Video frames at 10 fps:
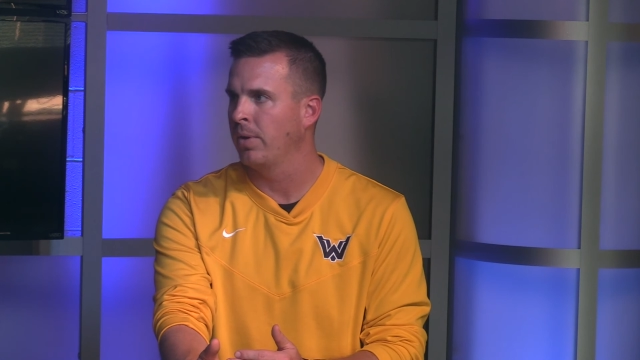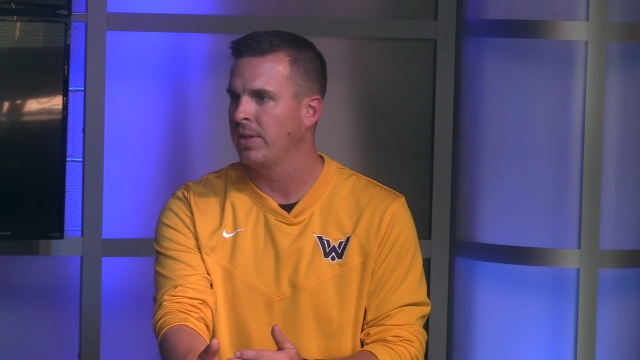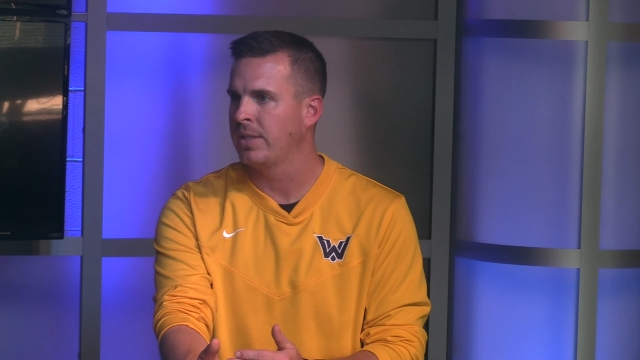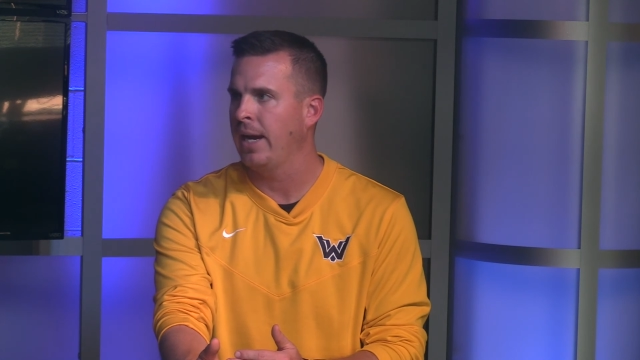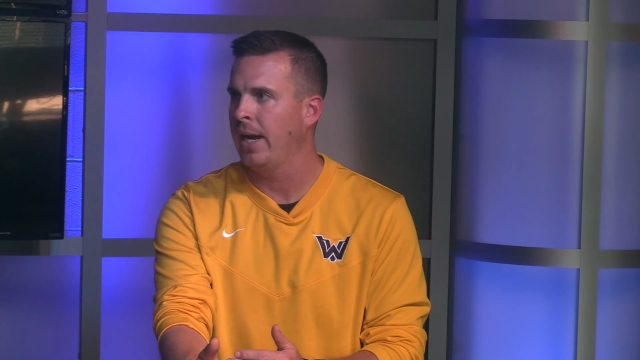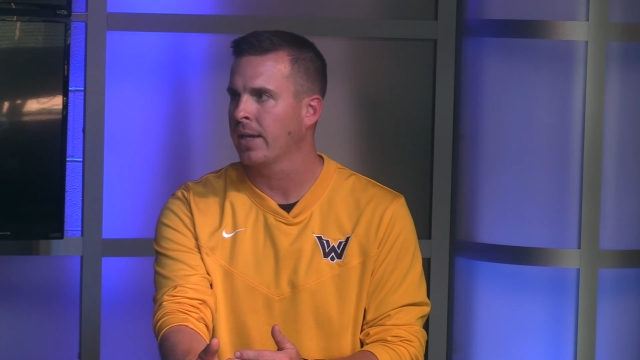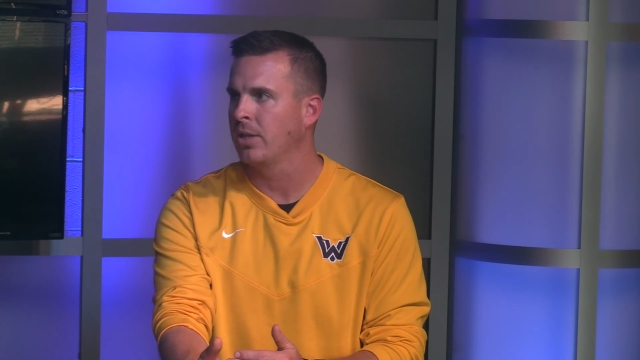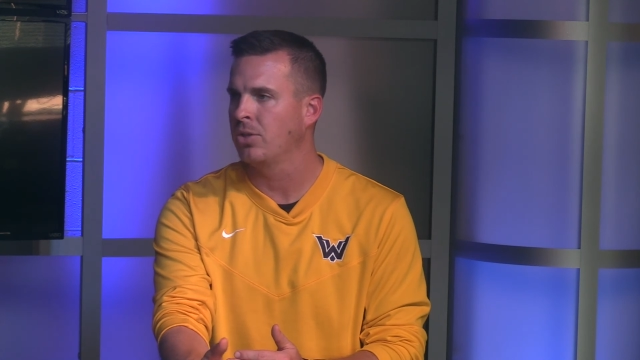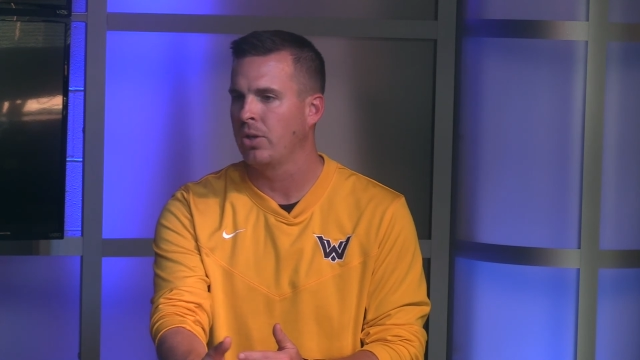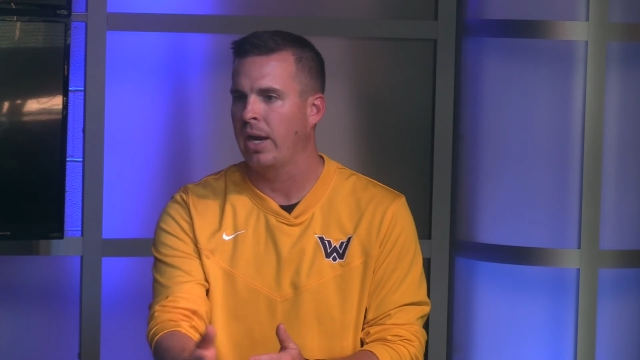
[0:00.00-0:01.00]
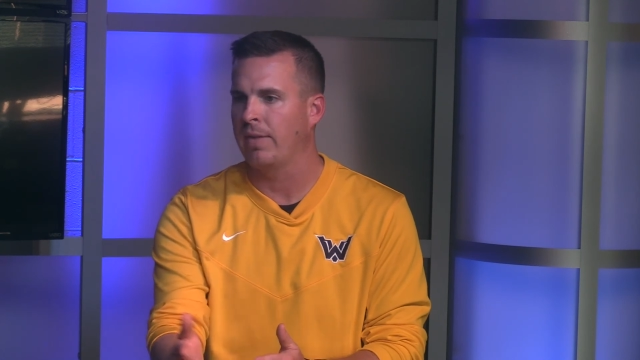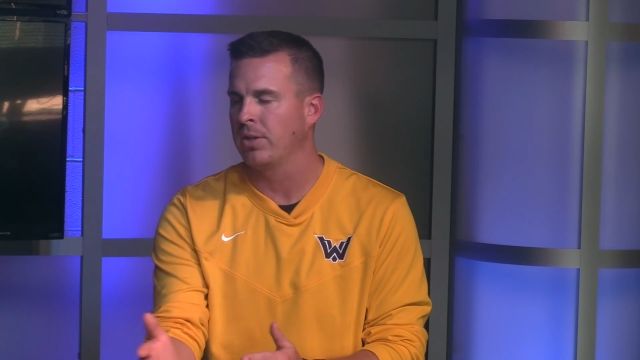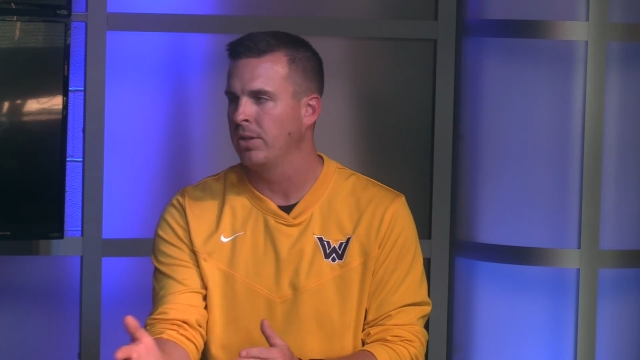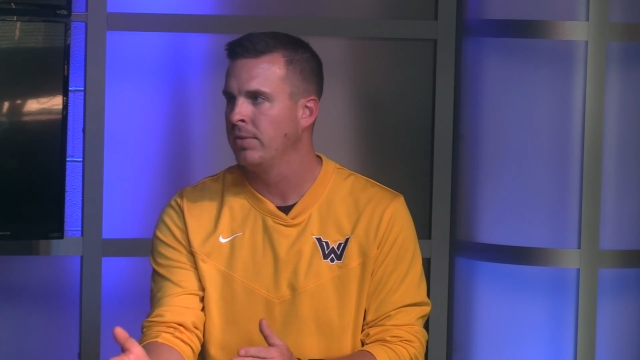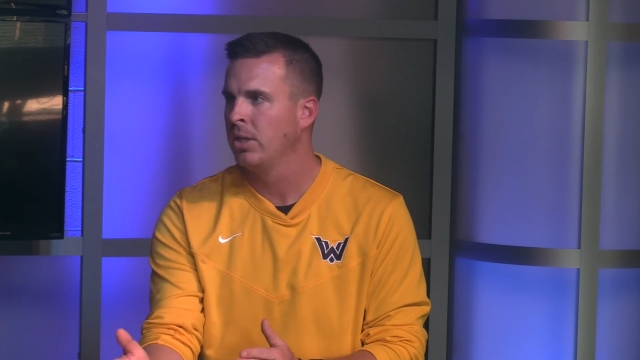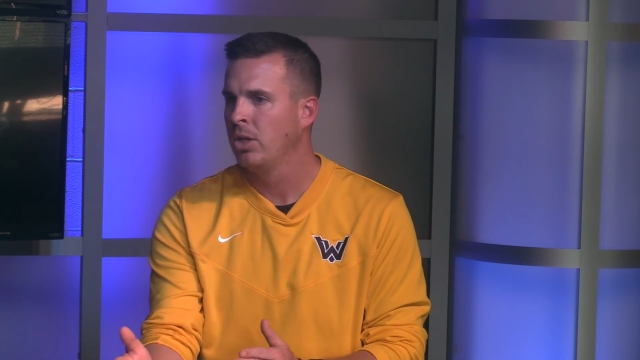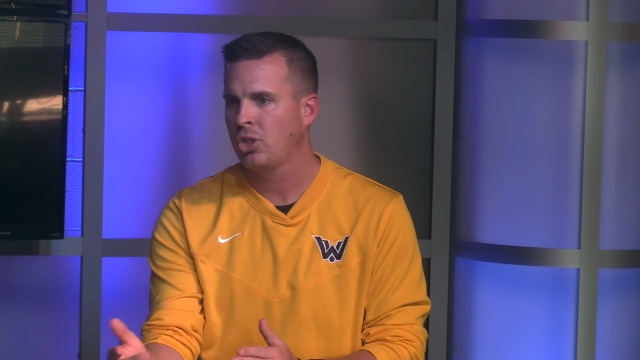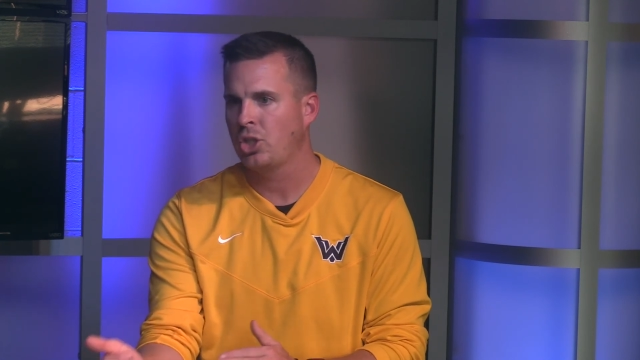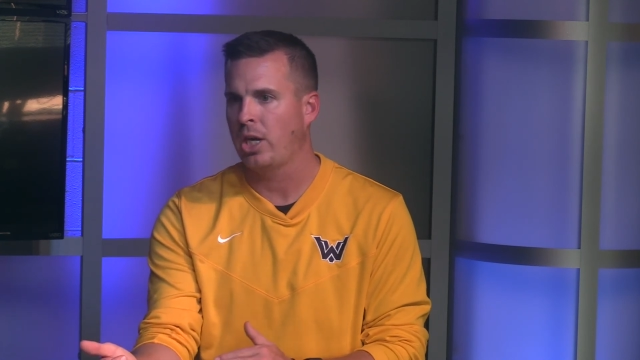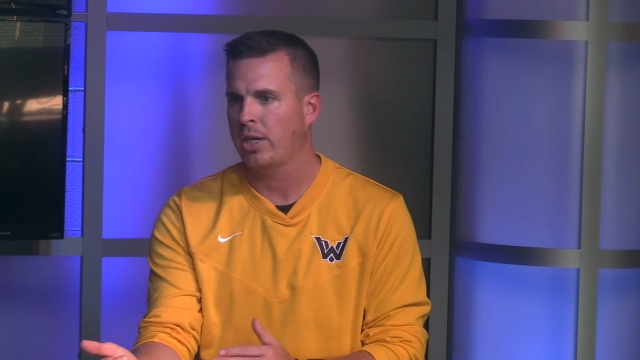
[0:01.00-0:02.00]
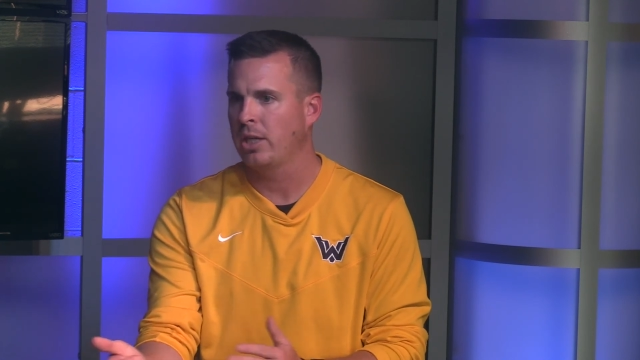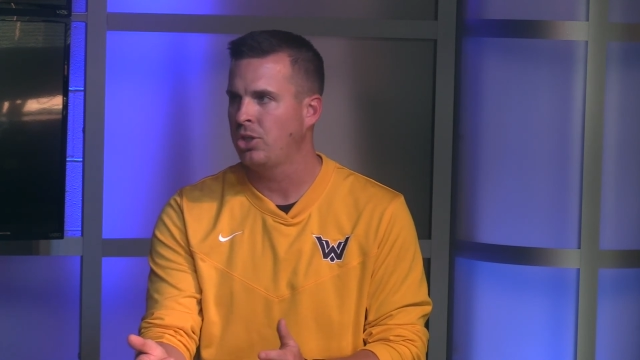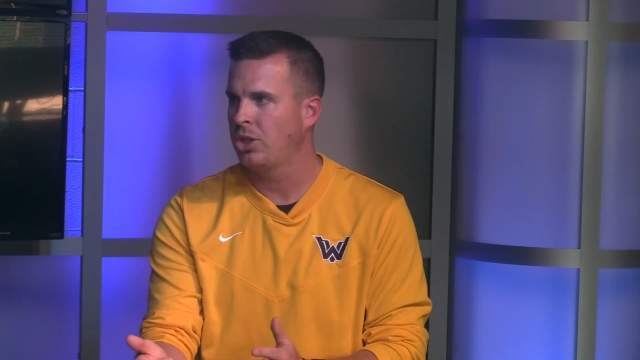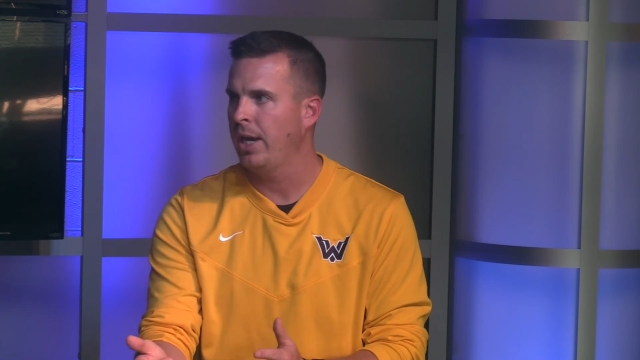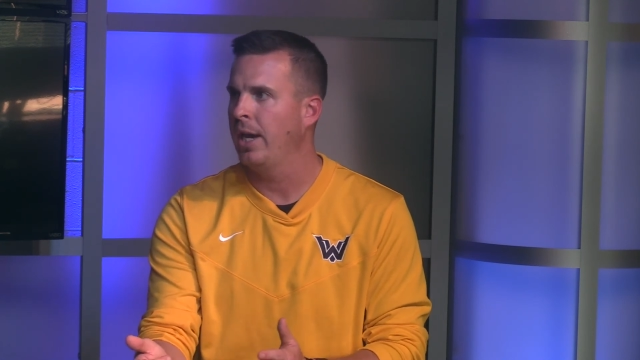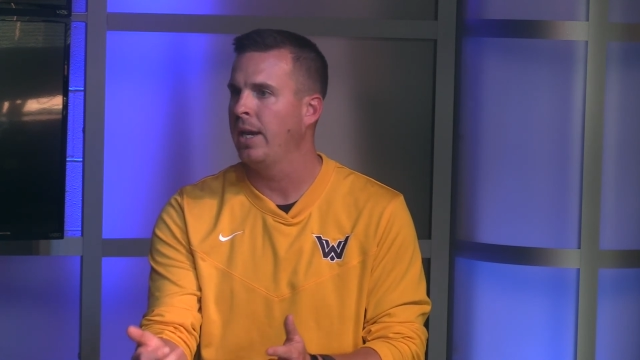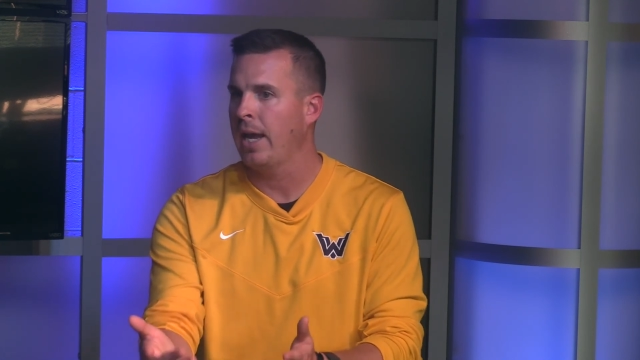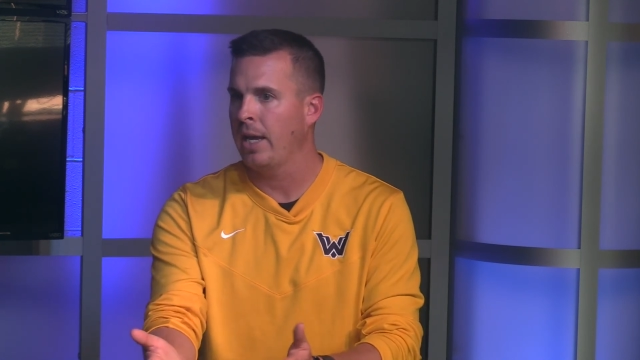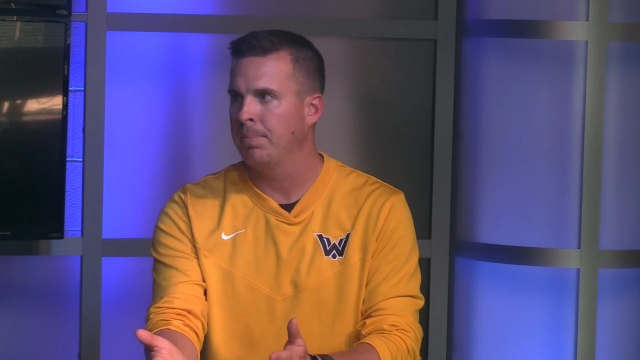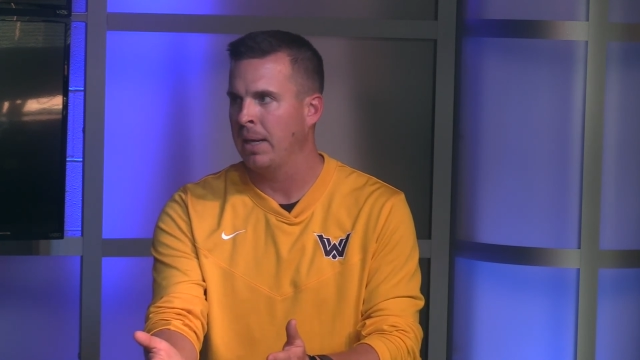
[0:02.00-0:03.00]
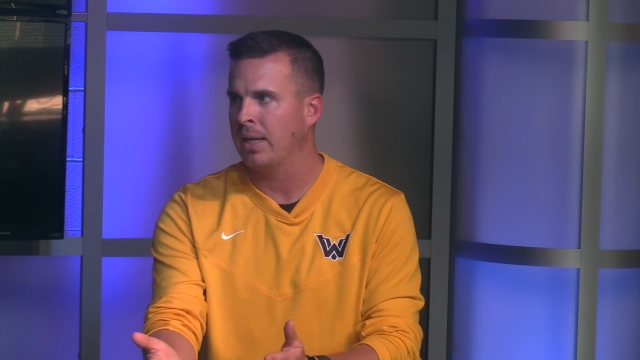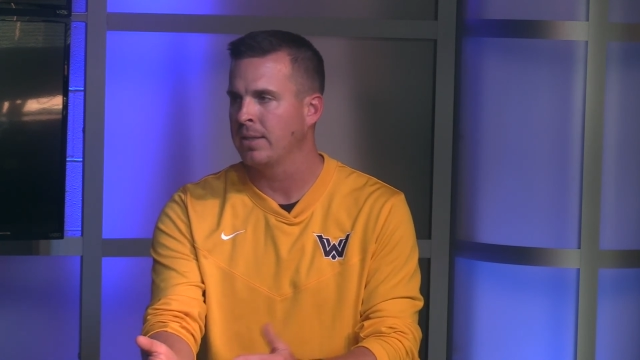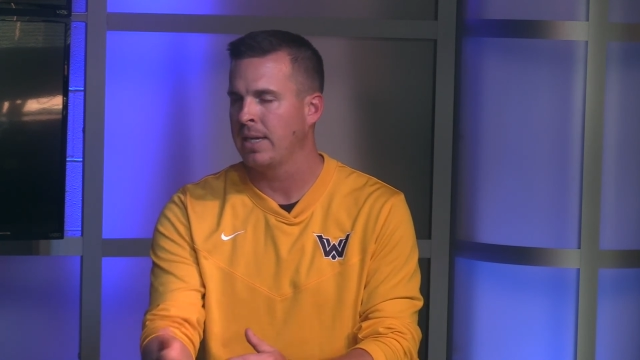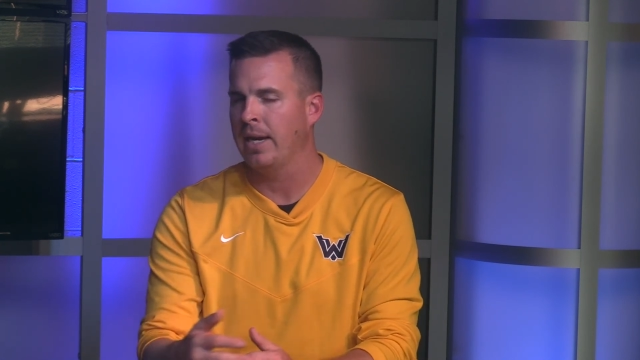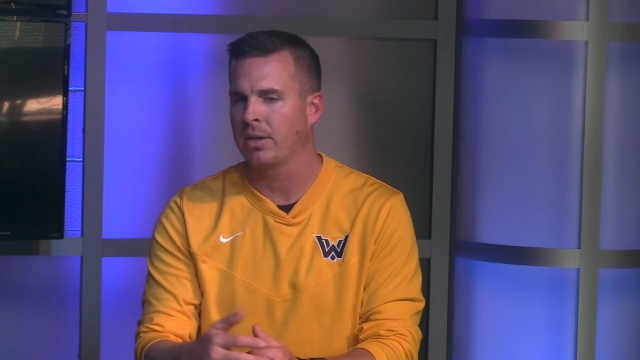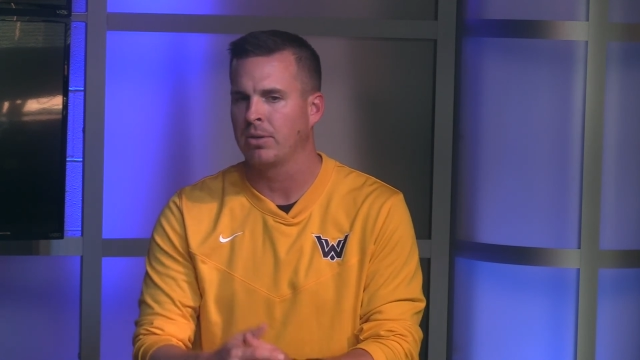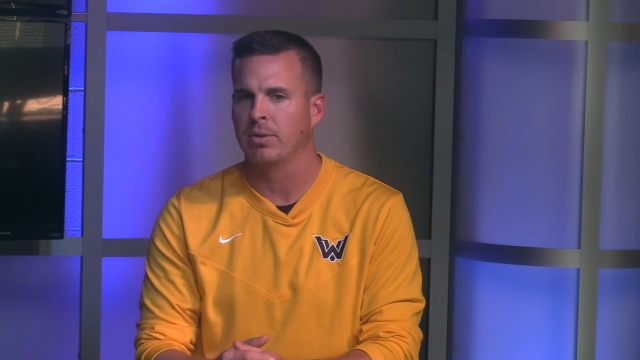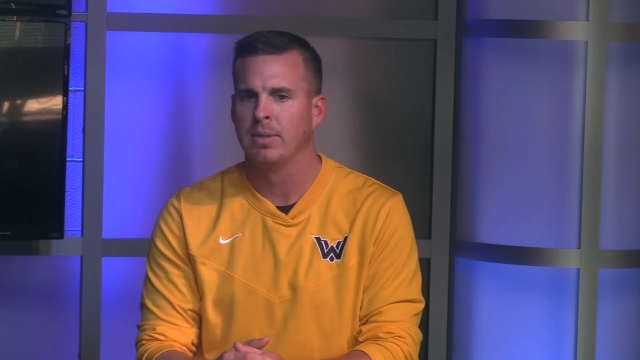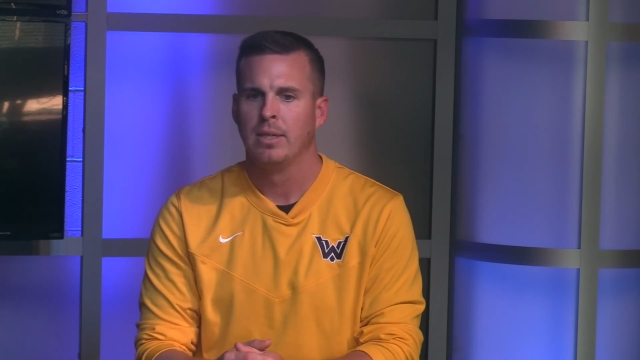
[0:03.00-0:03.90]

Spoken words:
attack that you have to shock and shed and make a tackle,